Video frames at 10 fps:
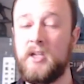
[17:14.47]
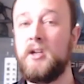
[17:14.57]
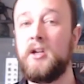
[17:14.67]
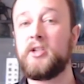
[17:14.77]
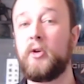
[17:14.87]

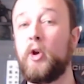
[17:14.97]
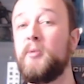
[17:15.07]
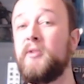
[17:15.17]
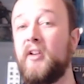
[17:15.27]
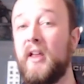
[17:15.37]
So I hope you
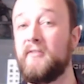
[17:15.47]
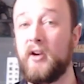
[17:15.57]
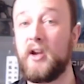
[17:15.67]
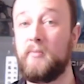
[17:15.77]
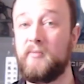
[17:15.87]
found that very
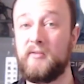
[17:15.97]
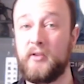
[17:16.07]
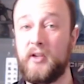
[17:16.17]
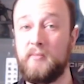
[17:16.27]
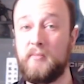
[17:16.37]
helpful for the
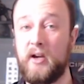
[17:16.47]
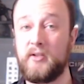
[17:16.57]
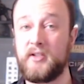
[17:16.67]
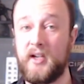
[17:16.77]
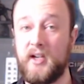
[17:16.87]

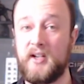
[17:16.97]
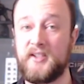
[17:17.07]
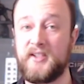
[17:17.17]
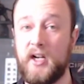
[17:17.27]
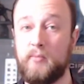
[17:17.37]
Unbound
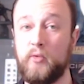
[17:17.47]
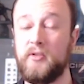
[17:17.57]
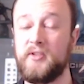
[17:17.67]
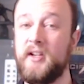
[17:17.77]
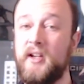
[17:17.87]
setup
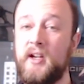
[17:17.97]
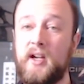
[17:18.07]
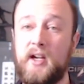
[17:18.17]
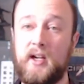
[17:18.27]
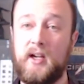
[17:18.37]
rules.
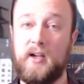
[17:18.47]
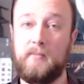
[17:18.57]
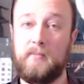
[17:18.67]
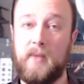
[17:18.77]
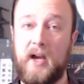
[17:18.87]

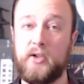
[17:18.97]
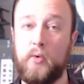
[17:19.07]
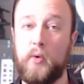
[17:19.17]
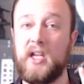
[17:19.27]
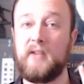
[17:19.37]
I don't
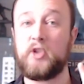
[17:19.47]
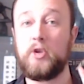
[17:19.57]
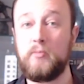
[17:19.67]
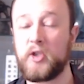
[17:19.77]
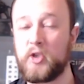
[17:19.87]
want to give too
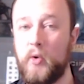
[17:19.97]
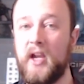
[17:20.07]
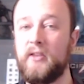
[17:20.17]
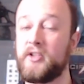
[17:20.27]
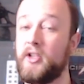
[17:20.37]
much away.
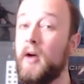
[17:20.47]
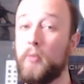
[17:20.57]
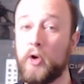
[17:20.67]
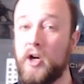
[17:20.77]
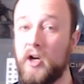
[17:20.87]
There's a lot
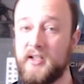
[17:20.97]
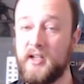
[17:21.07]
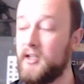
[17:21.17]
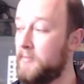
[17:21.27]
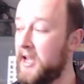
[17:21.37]
more content
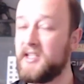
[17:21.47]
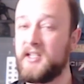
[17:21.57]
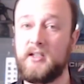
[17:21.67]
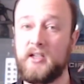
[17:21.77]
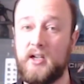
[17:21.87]
in the magazine
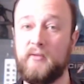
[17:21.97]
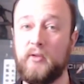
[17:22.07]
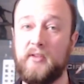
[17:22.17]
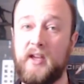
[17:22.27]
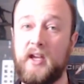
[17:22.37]
to cover
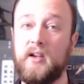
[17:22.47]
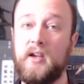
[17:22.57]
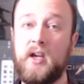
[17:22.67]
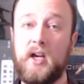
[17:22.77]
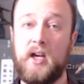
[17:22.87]
with that.
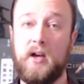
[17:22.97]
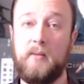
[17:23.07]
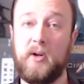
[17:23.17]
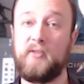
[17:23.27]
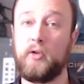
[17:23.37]
But
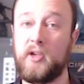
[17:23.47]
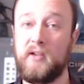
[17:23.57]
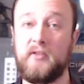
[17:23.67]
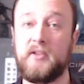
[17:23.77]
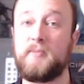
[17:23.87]
if you're looking for
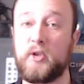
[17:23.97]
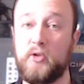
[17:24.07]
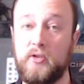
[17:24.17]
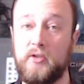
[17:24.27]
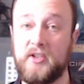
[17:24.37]
the
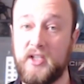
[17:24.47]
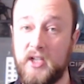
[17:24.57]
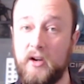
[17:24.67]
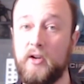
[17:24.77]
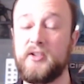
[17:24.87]
special
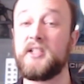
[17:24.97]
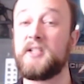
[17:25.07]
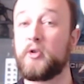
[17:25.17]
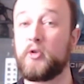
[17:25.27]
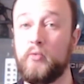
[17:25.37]
scenarios and
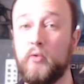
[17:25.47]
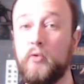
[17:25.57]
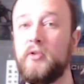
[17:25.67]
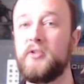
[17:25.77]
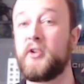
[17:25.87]
special
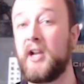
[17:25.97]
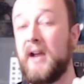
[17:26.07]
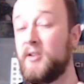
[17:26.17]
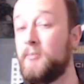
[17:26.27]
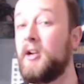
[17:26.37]
rules, you're going to have
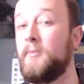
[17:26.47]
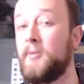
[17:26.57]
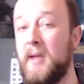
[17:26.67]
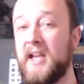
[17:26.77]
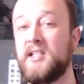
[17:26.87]
to pick up the
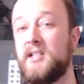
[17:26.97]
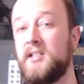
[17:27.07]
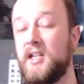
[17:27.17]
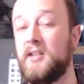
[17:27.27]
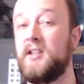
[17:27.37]
magazine to
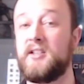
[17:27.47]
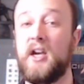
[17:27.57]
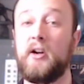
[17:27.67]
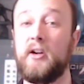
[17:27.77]
get the entire